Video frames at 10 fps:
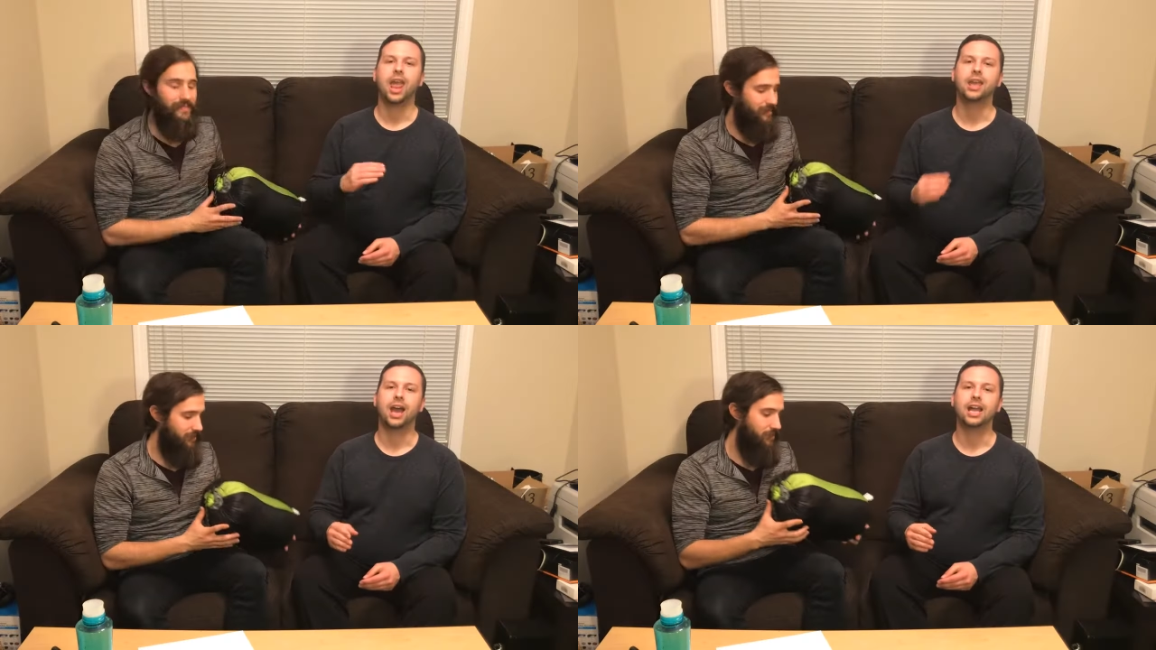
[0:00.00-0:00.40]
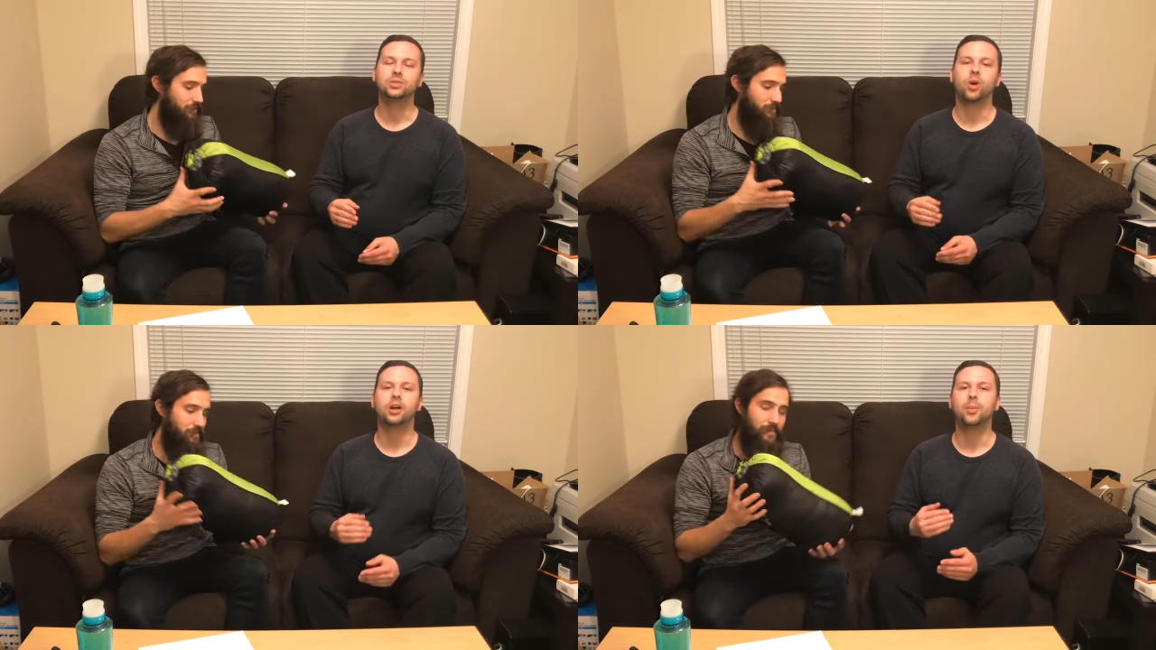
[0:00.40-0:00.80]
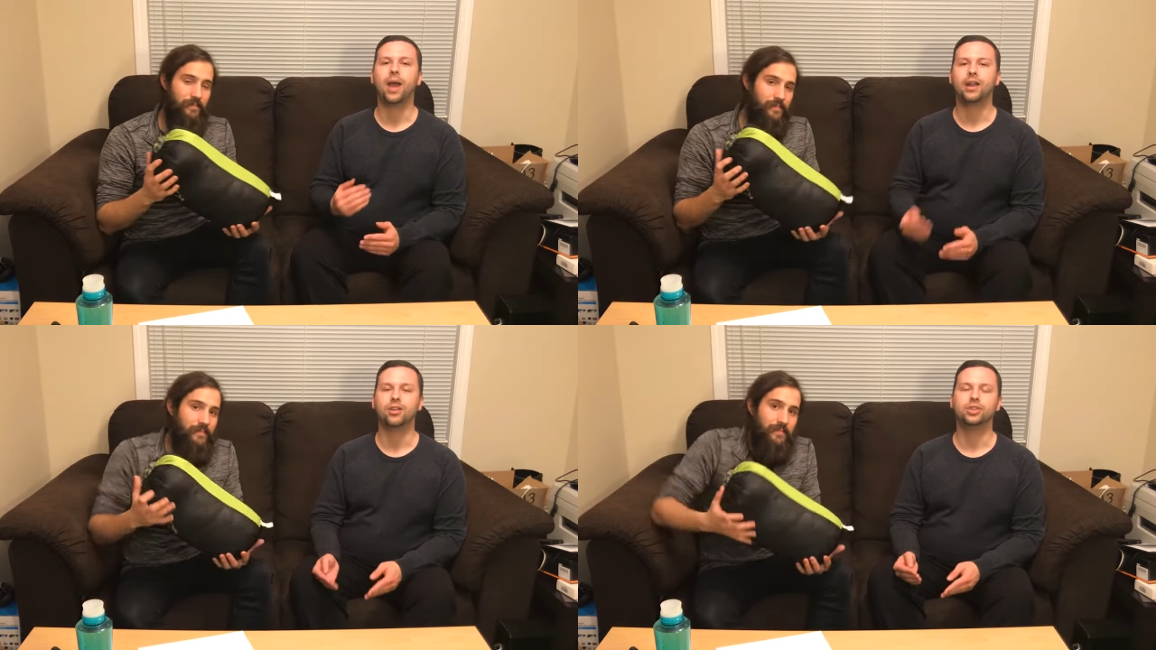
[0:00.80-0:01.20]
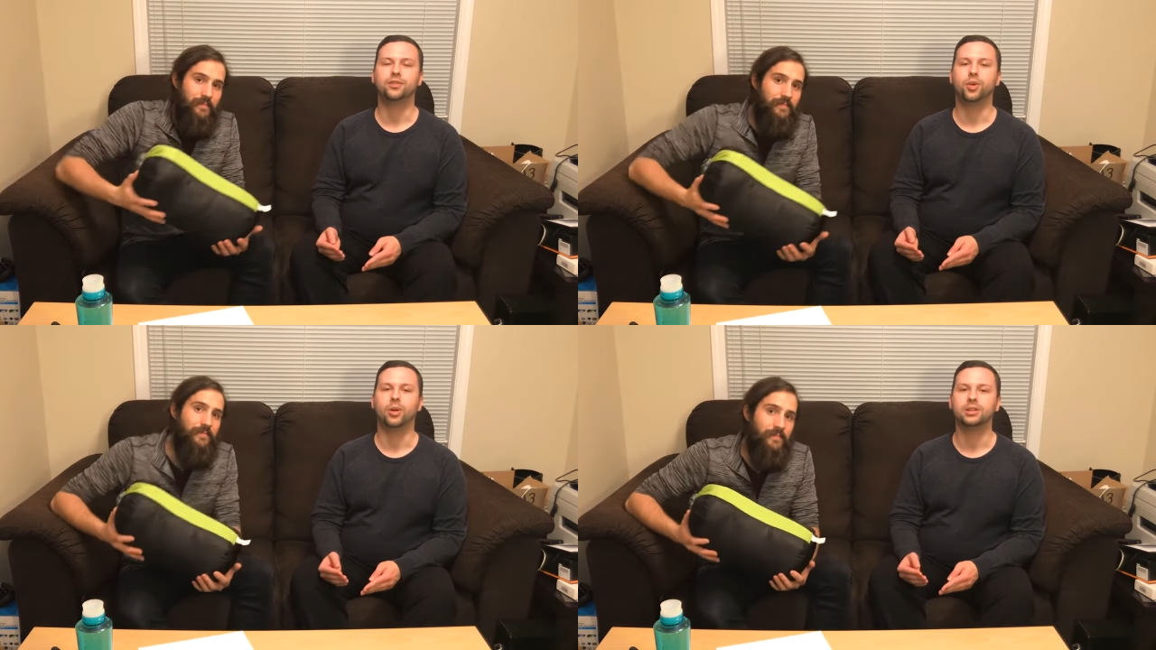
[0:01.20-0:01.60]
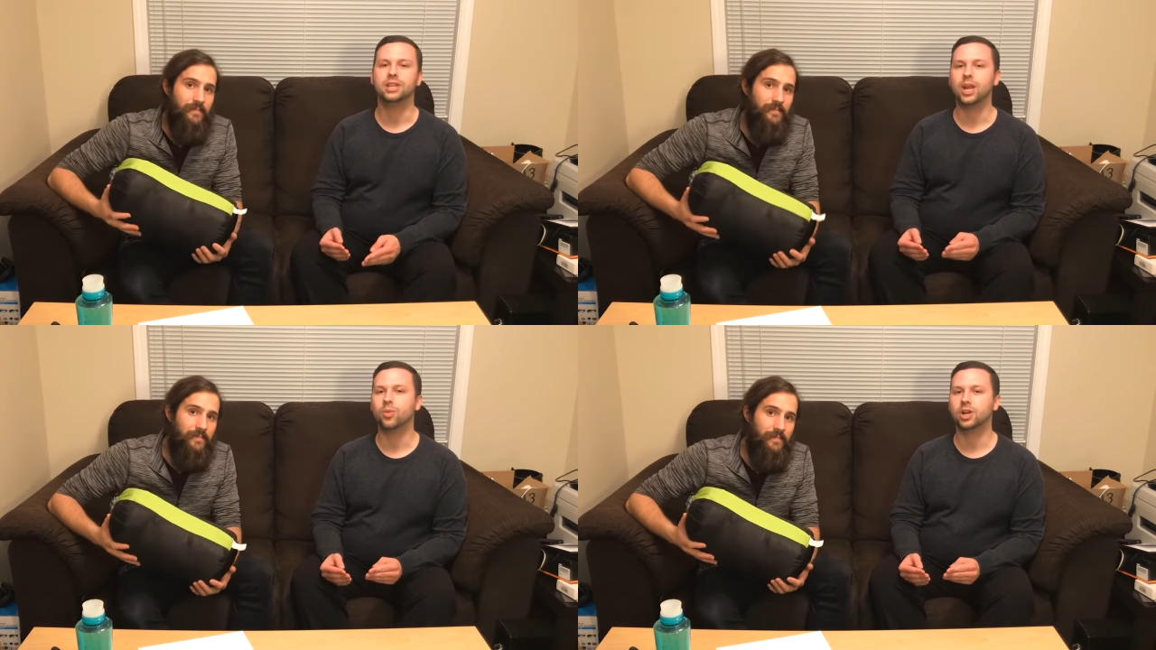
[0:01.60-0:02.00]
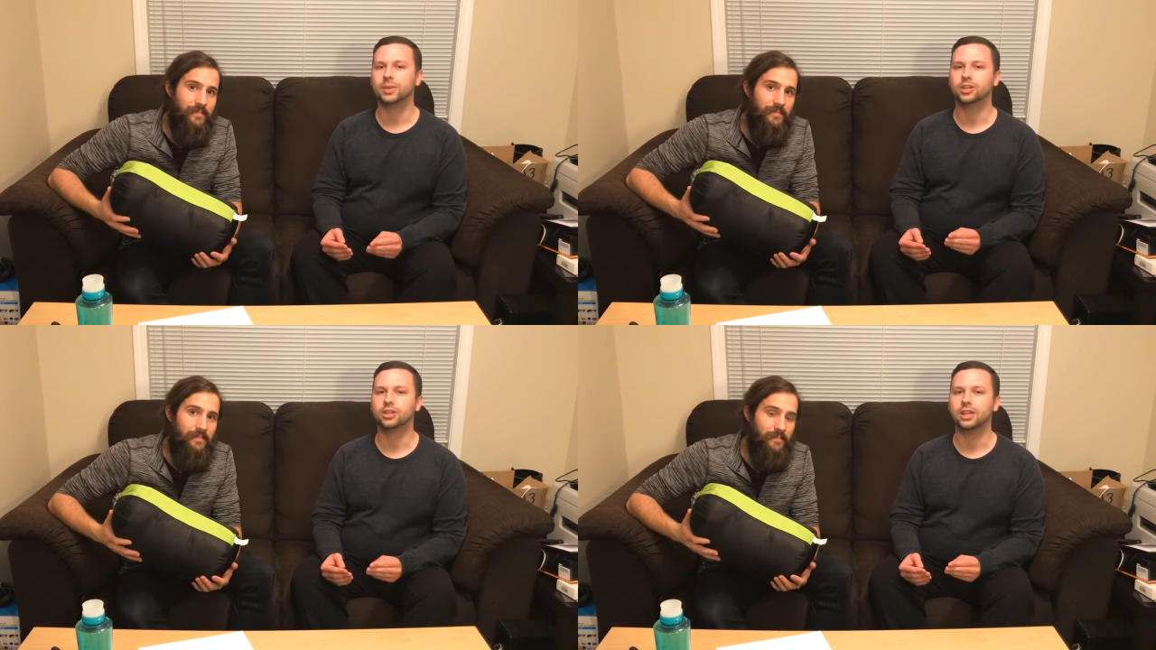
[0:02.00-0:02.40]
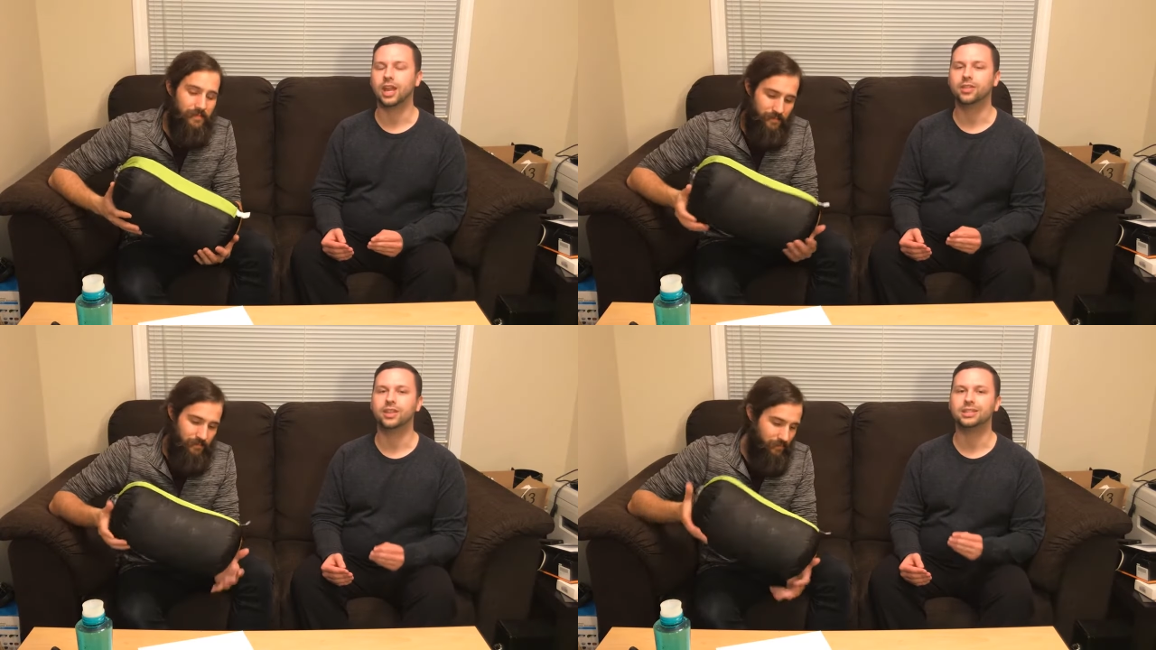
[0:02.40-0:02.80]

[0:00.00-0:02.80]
Speaker 1: Hey guys, welcome to Backcountry Forward. Today we're going to be looking at the